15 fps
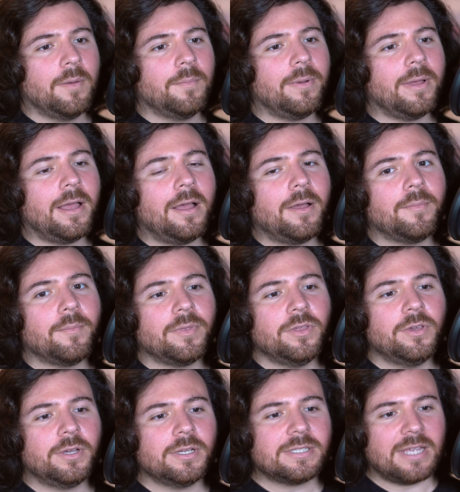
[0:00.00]
But
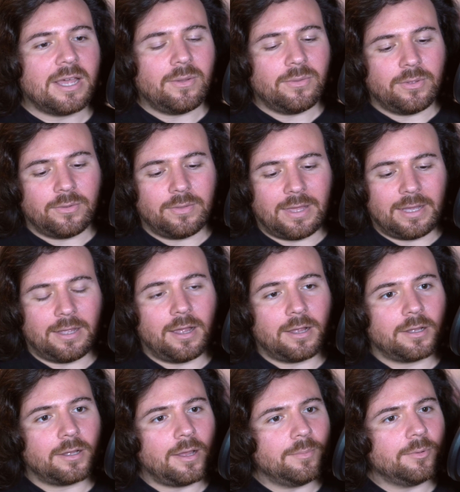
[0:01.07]
you can tell though, like a
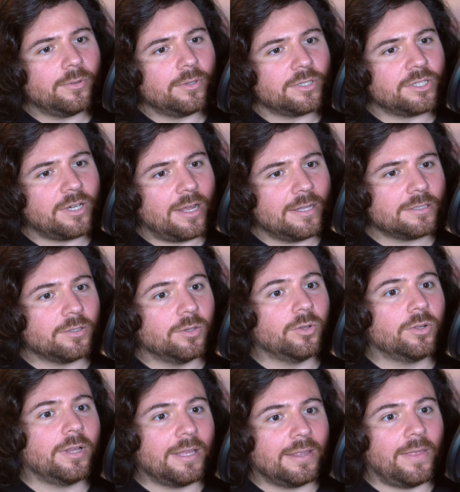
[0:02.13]
couple of the shots
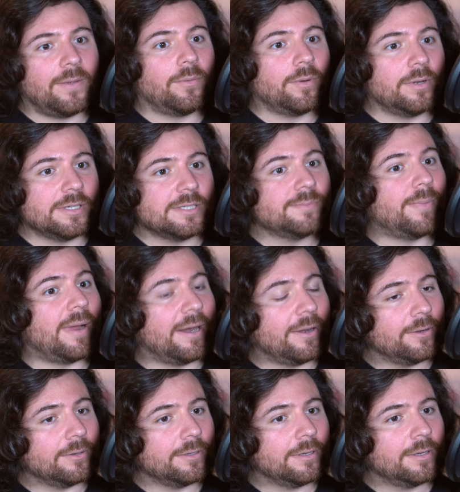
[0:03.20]
look like they were
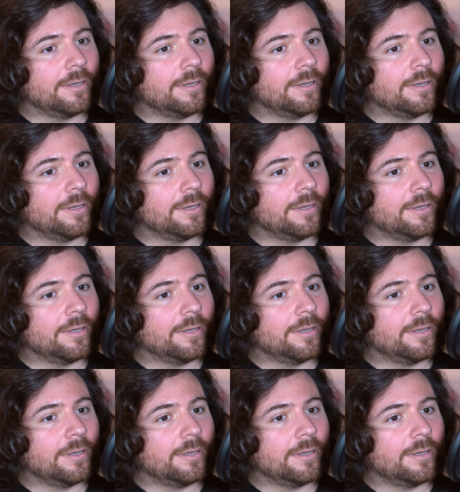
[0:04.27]
inspired.